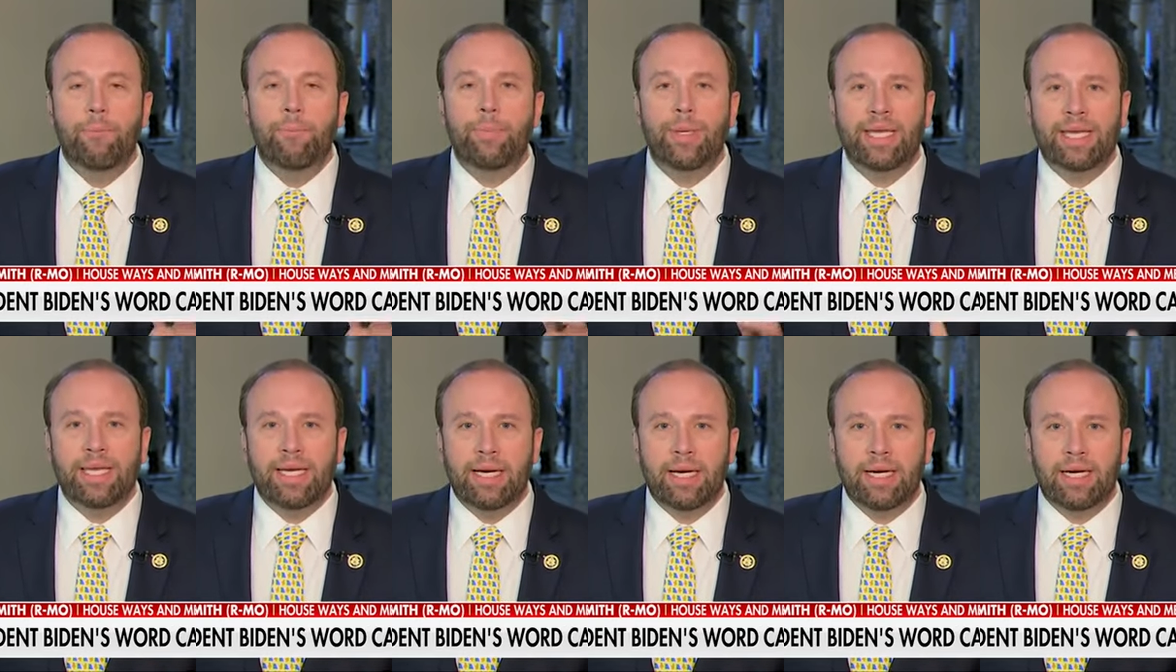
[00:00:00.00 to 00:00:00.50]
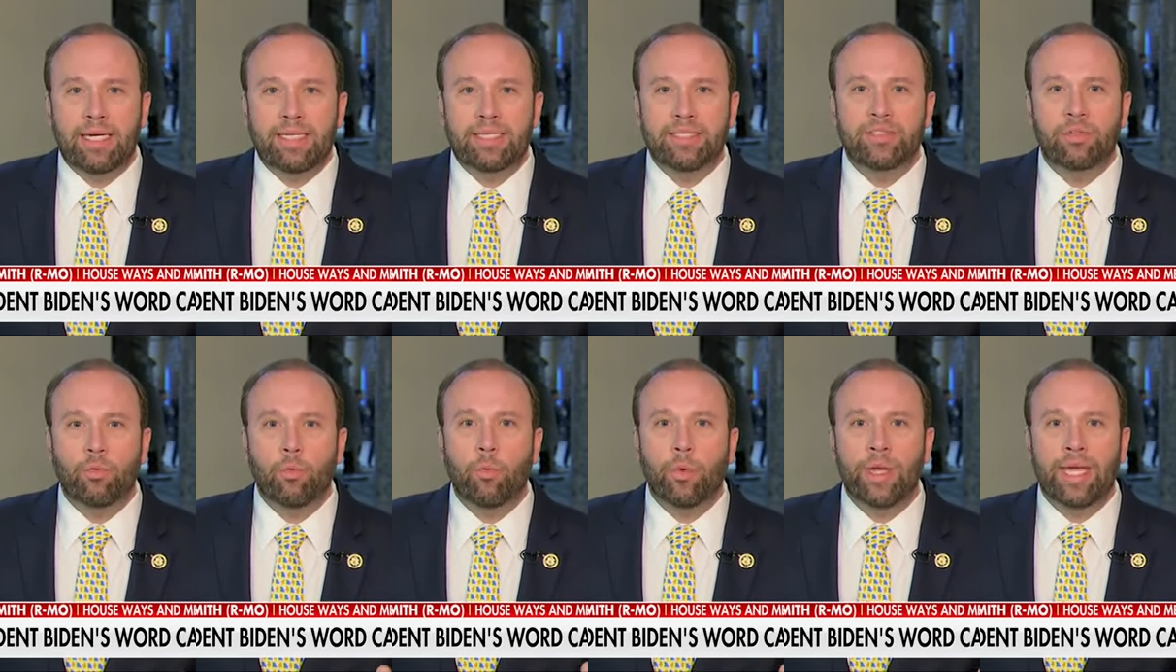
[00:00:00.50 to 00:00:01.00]

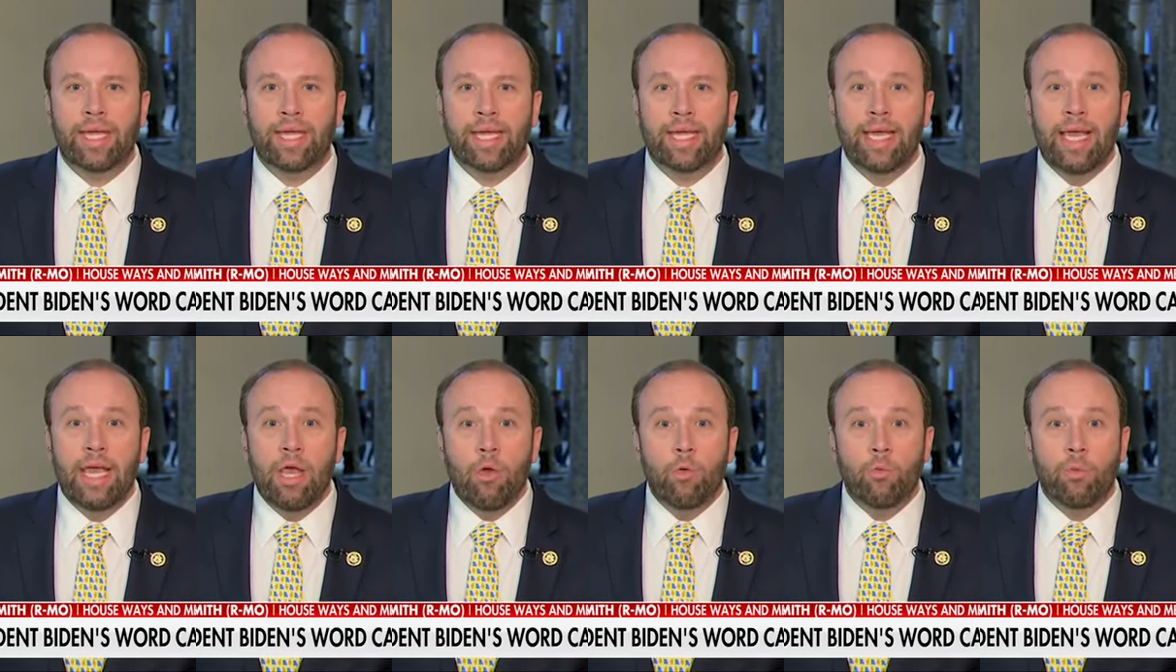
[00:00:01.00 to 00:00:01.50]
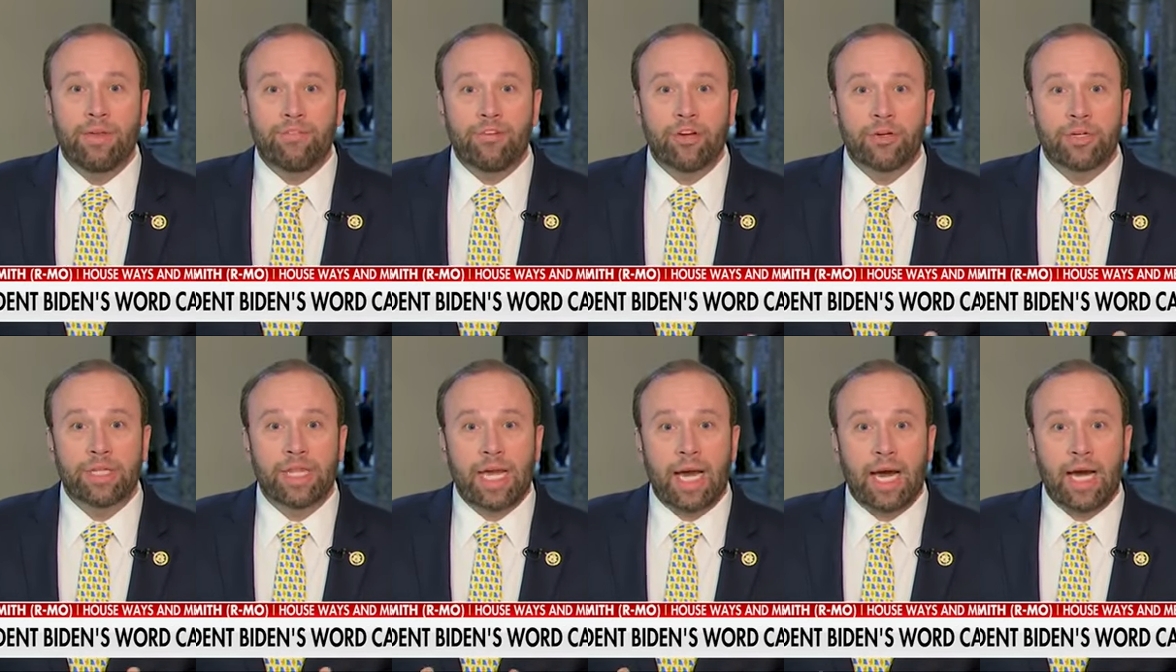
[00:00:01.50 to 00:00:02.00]
because we've
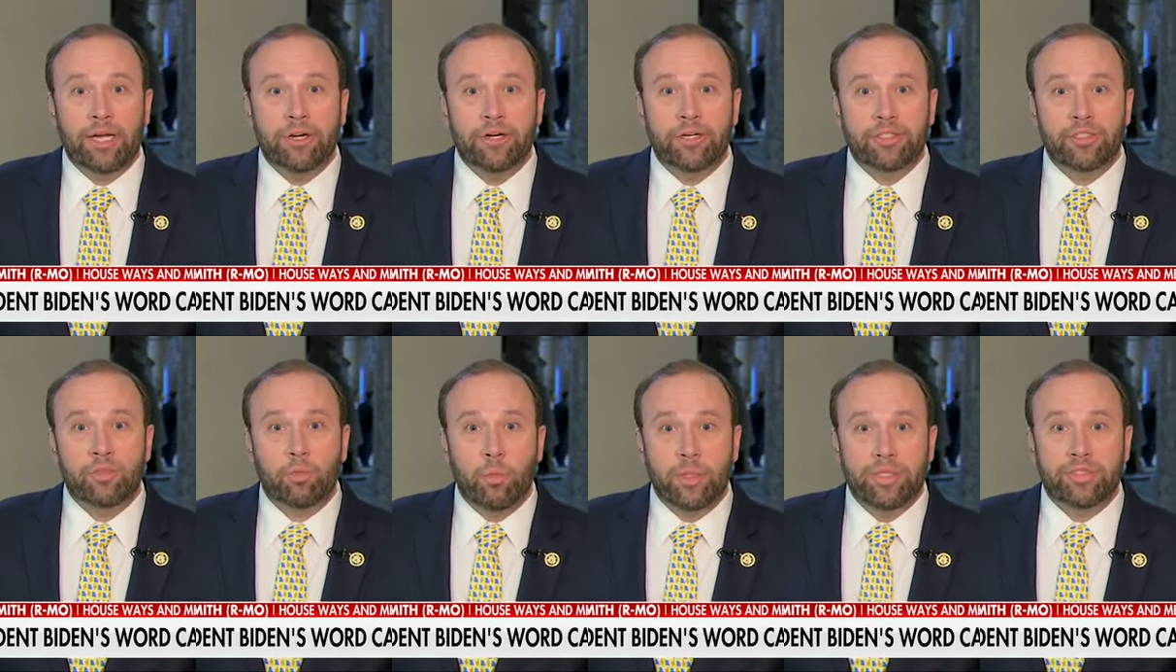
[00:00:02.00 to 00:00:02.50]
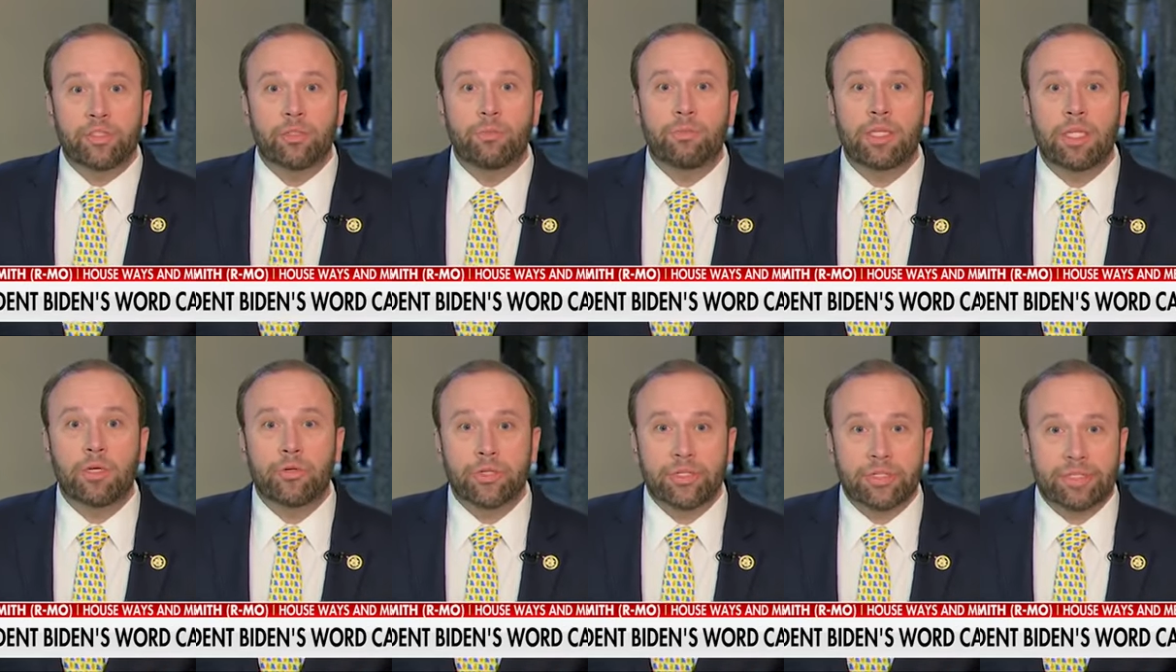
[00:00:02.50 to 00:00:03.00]
heard the IRS
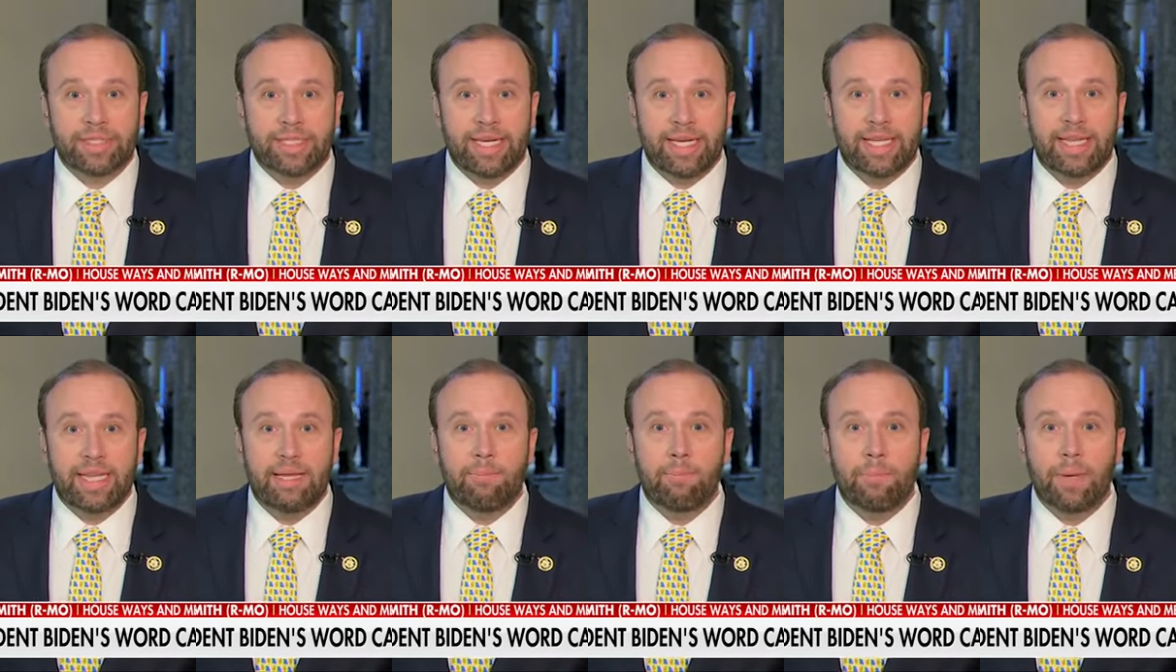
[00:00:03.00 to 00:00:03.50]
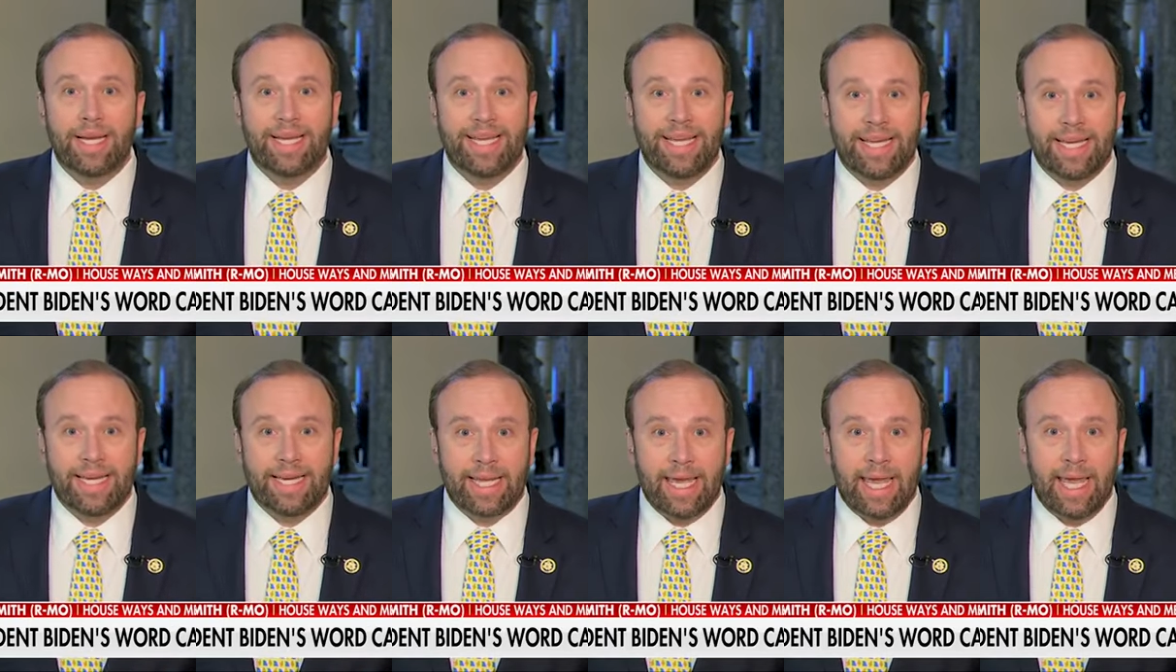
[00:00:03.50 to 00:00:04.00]
whistleblower say that
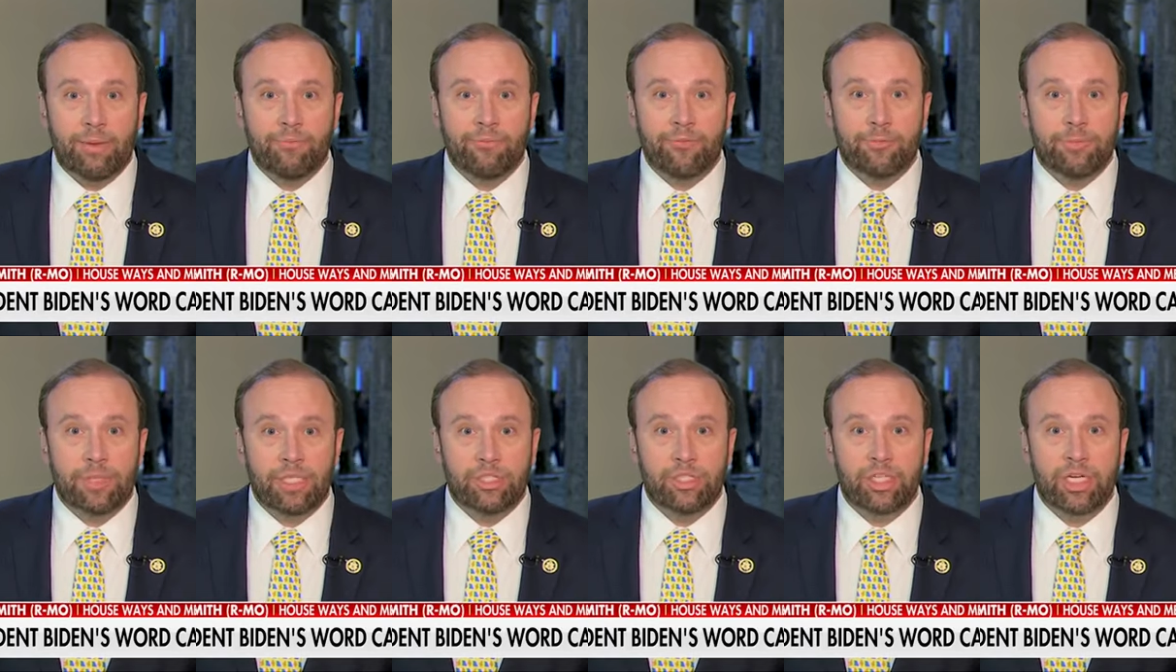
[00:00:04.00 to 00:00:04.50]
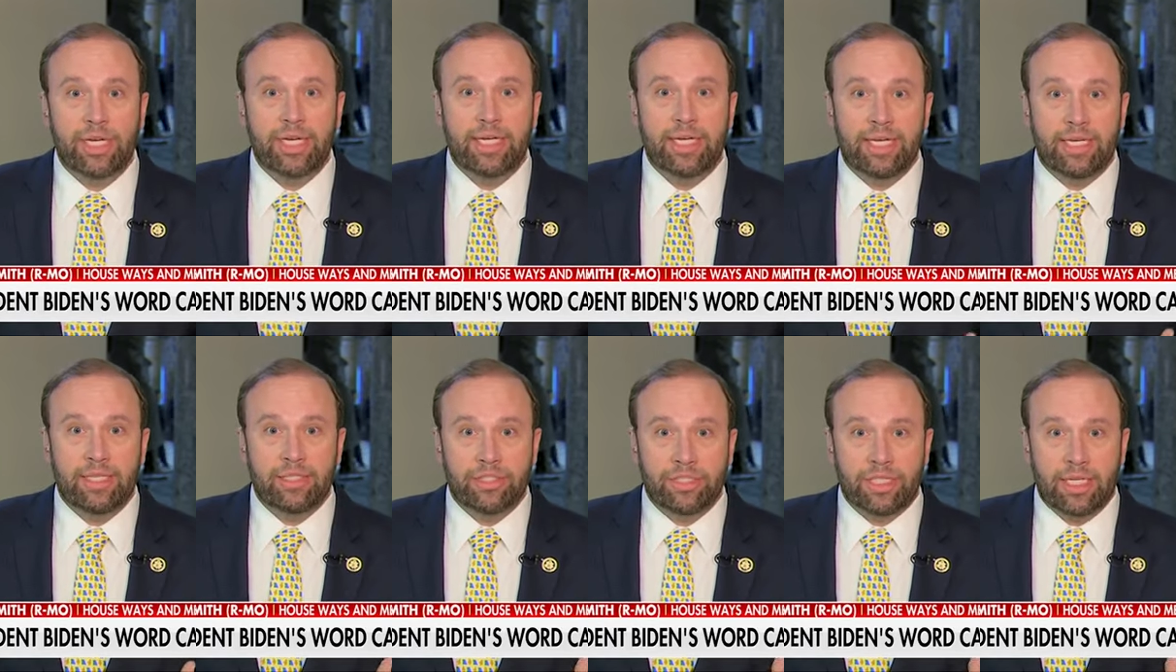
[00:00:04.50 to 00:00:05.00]
money came from the
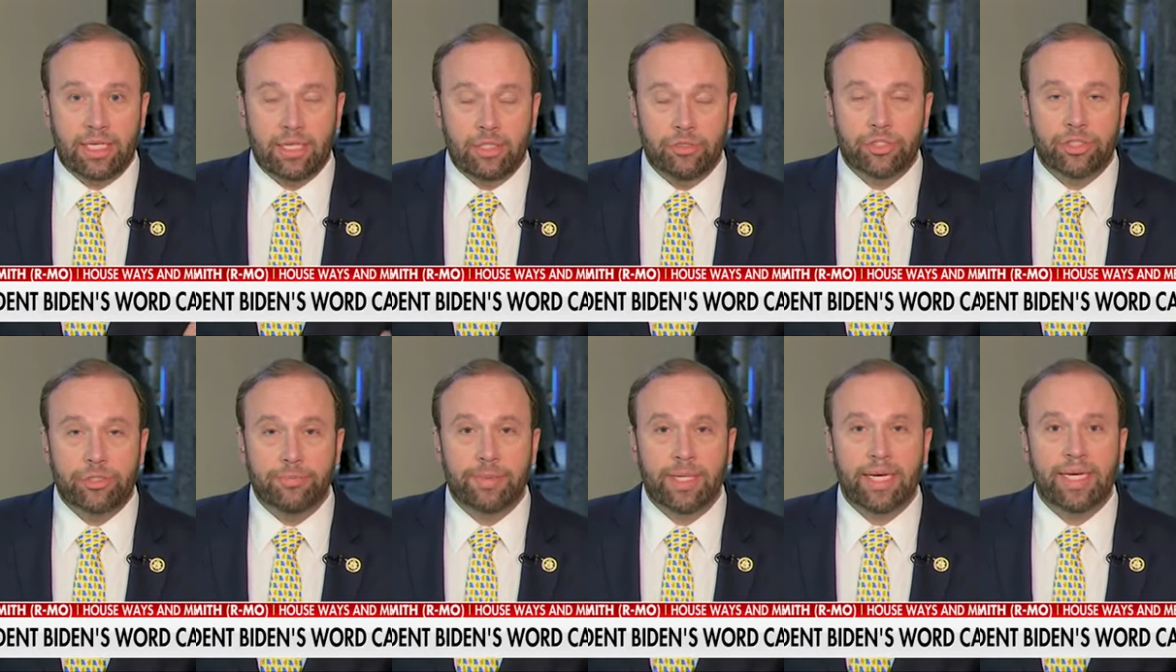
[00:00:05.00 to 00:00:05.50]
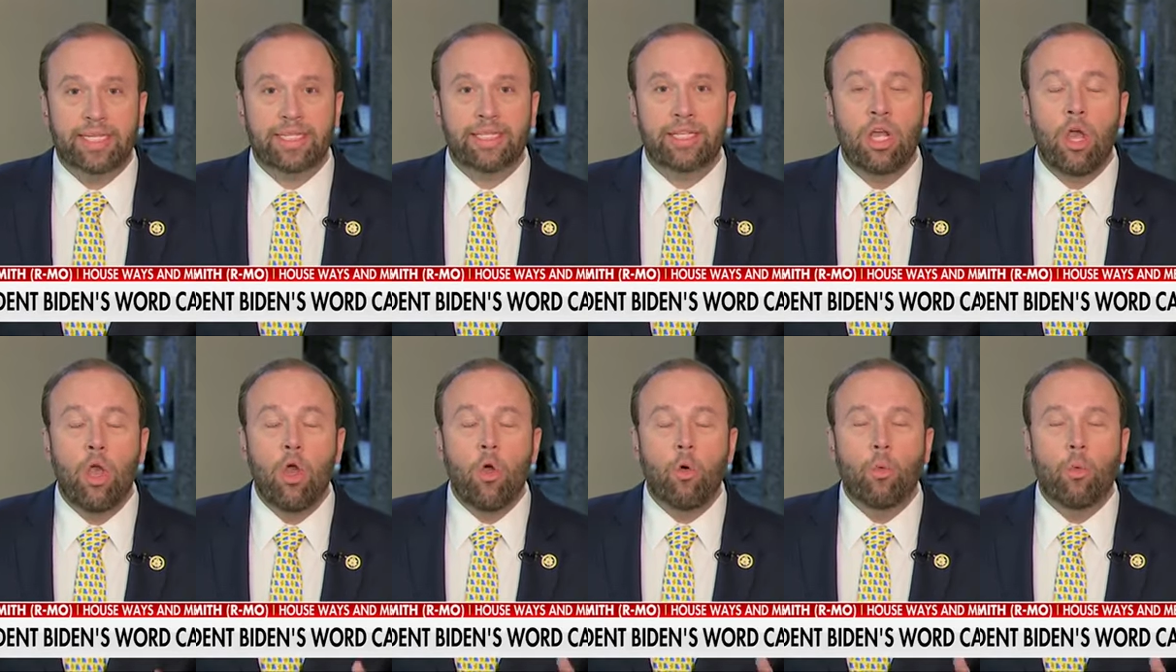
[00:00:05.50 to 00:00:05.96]
Chinese to Hunter Biden.